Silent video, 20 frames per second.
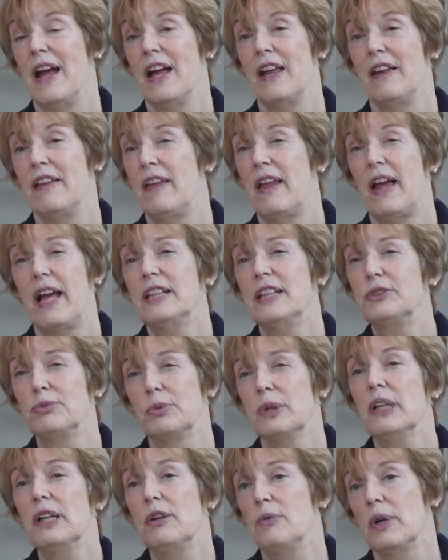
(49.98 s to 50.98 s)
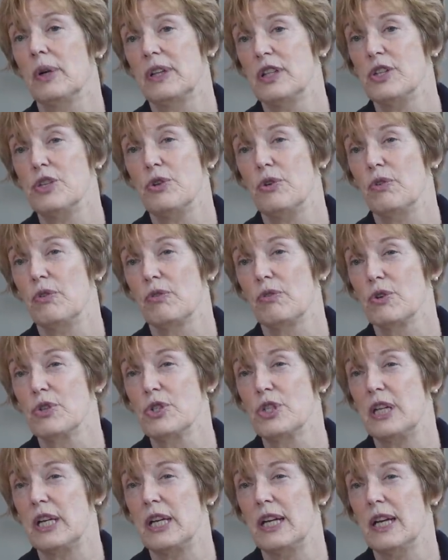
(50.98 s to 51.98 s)
And that's really what this
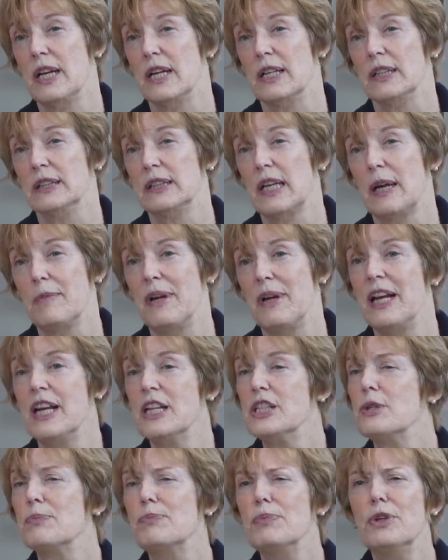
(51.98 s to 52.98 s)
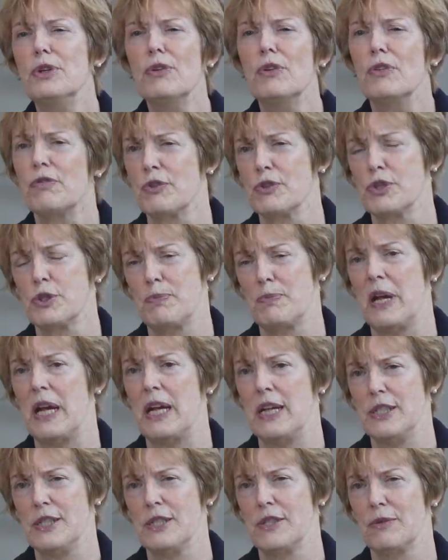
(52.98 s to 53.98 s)
university is. I mean, it's a beautiful
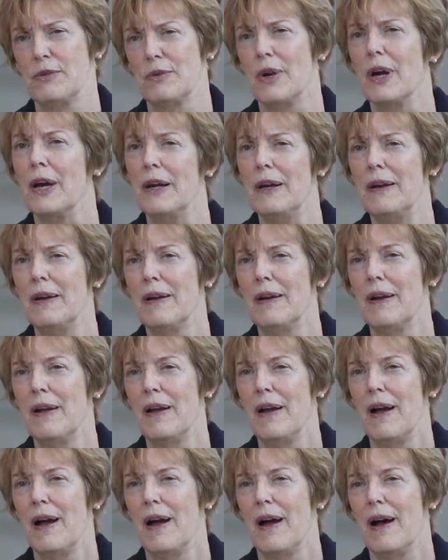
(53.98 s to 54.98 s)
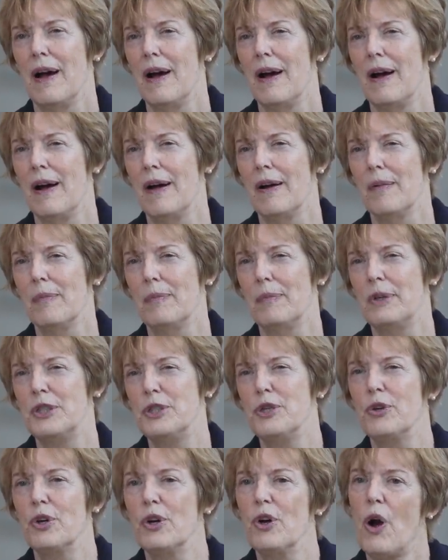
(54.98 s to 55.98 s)
space, right? Uh,
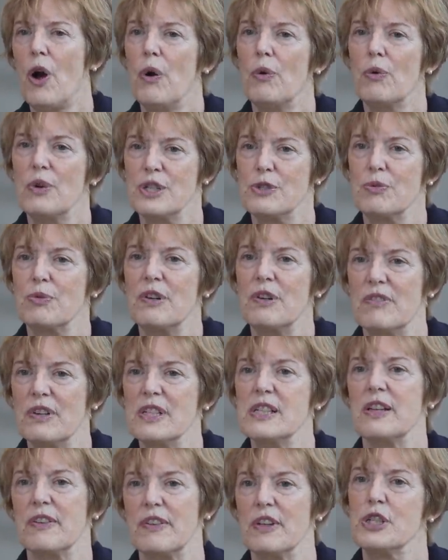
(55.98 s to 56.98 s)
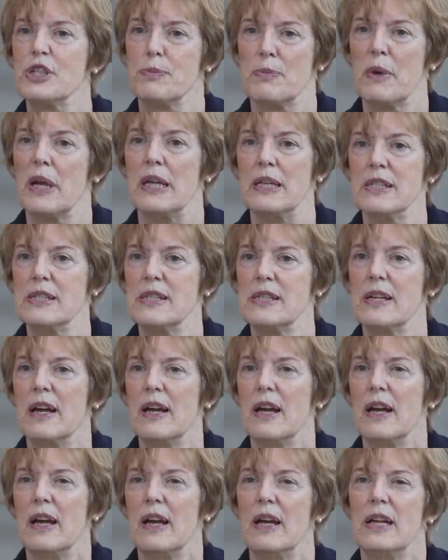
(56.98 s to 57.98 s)
but you can always revisit the space.
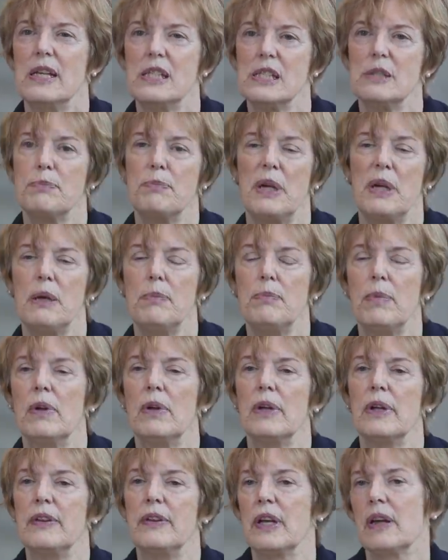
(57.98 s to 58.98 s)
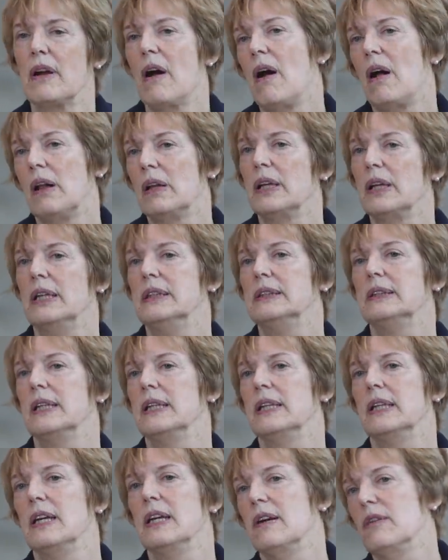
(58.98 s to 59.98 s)
It's the people and the colleagues
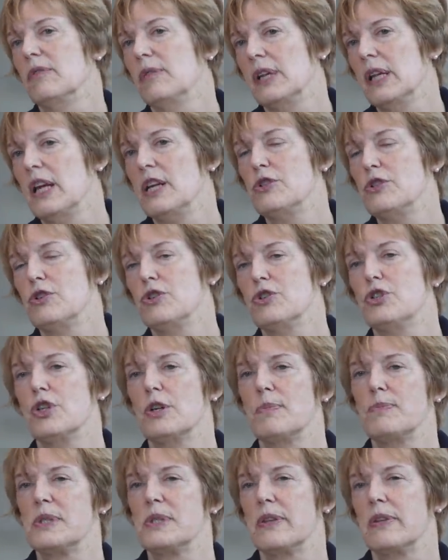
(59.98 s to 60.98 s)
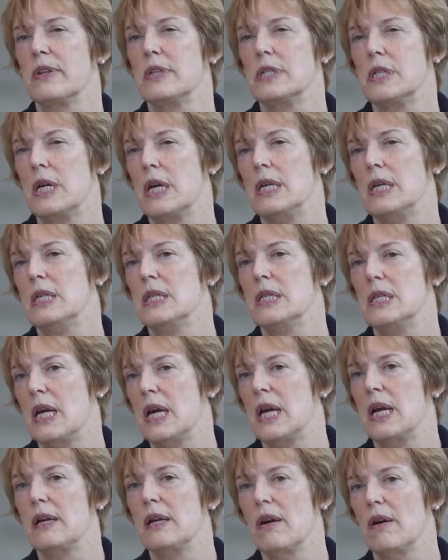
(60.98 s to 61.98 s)
and the relationships and the day to
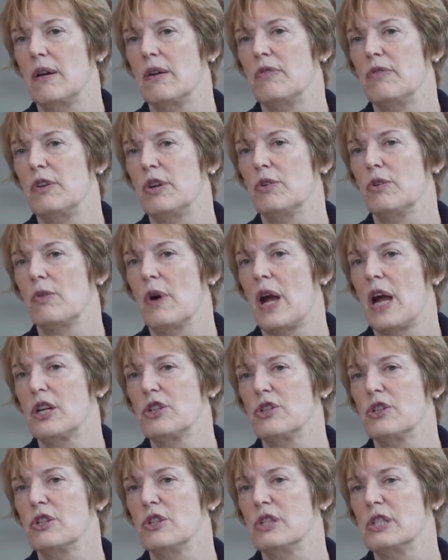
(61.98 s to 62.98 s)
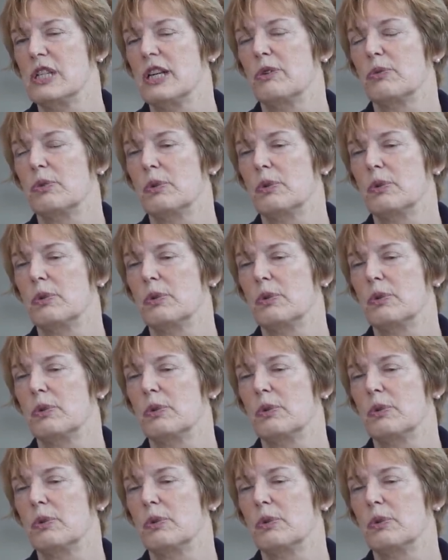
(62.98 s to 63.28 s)
day kind of interactions